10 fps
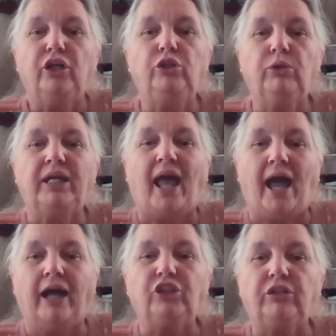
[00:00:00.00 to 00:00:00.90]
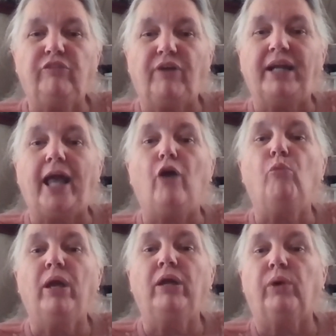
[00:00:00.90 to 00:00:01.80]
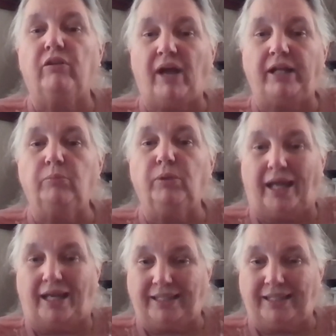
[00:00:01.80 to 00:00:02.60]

you can actually find out when we're available